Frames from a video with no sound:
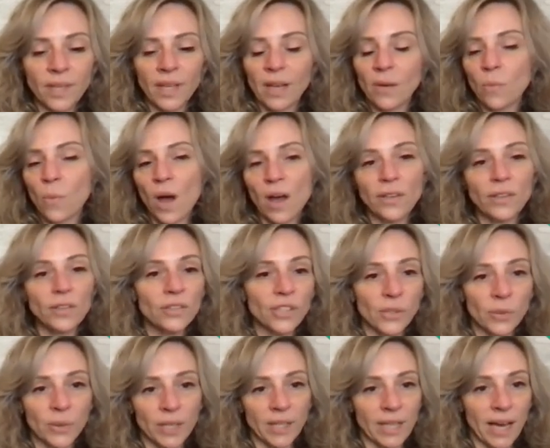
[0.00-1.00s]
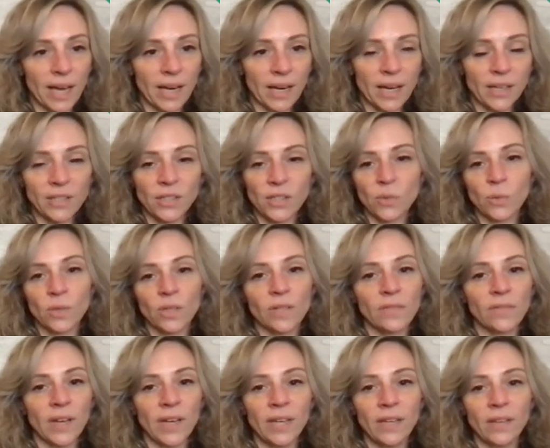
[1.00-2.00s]
And while you're doing that, I just want to
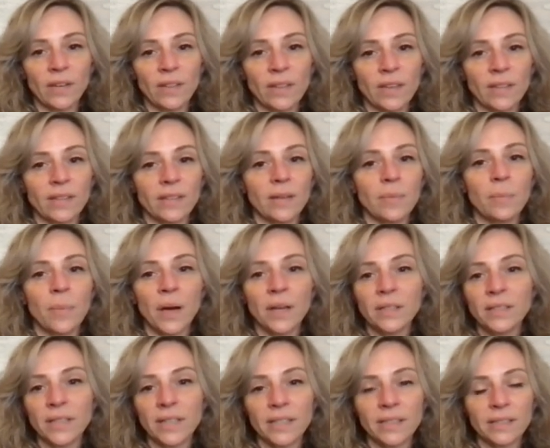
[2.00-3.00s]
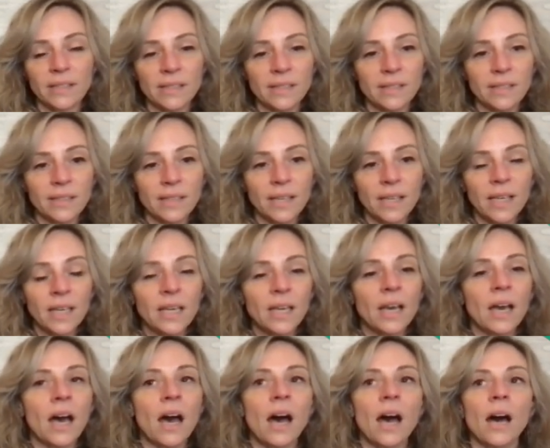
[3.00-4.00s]
invite you to think that abundance
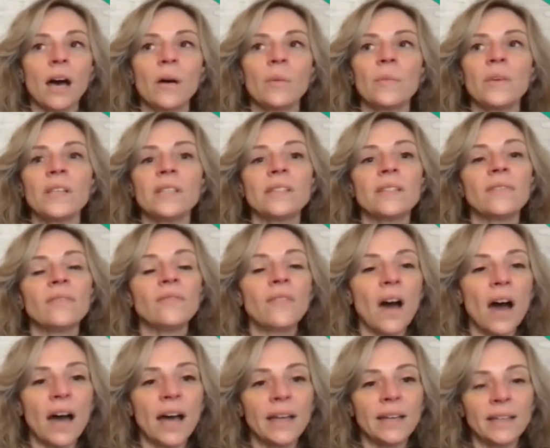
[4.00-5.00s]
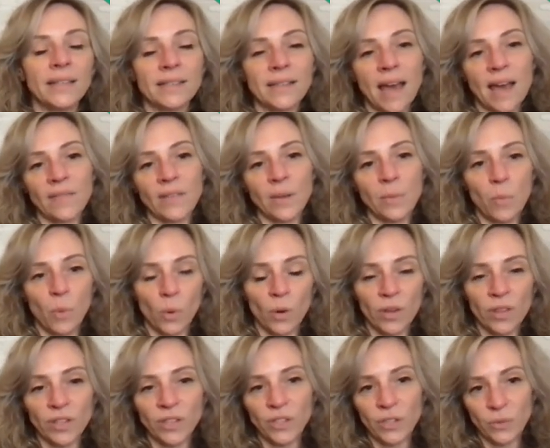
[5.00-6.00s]
is defined as having more
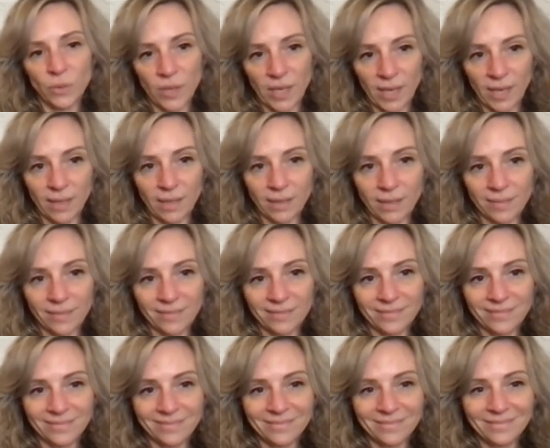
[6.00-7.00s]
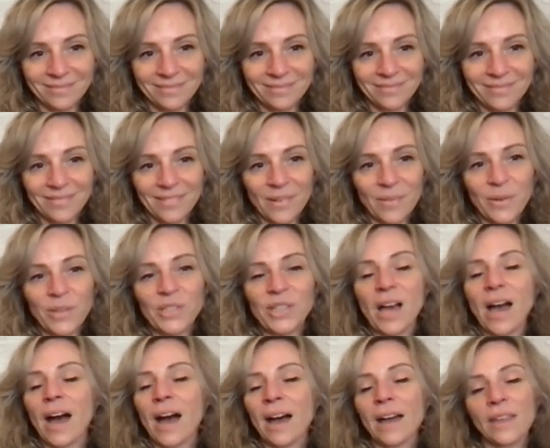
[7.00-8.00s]
than you need, which
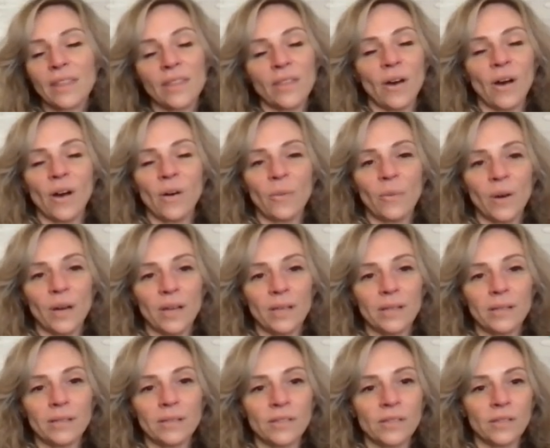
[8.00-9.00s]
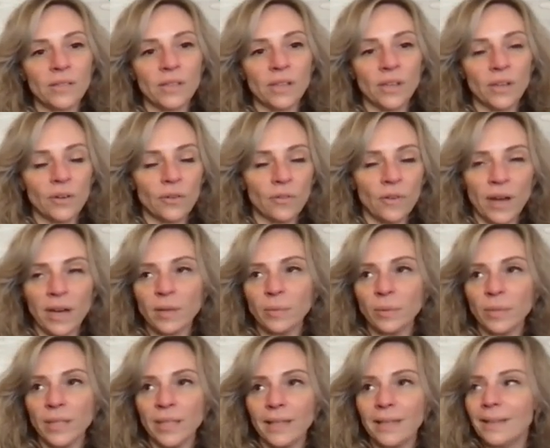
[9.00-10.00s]
I thought was just
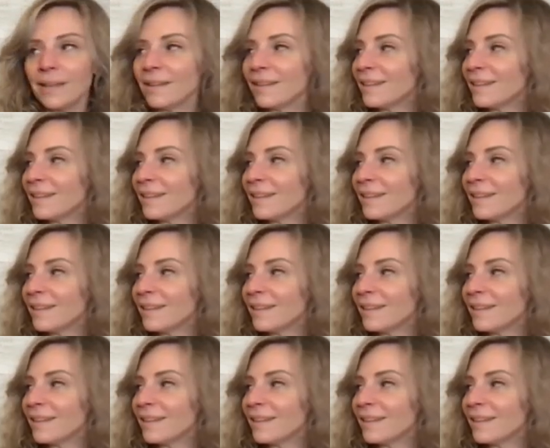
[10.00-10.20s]
incredibly